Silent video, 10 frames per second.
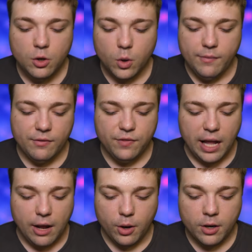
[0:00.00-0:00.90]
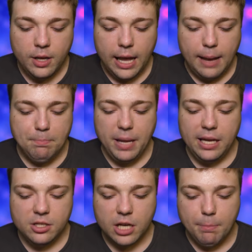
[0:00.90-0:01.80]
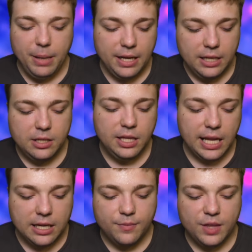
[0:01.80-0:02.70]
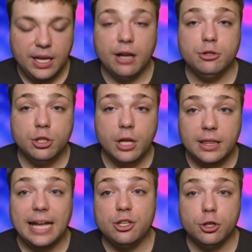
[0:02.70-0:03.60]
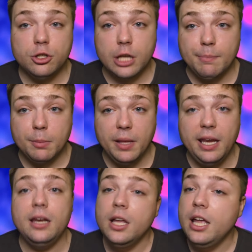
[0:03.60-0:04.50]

or even flour, and pinch a bit into the end of the nail, and that should stop the bleeding.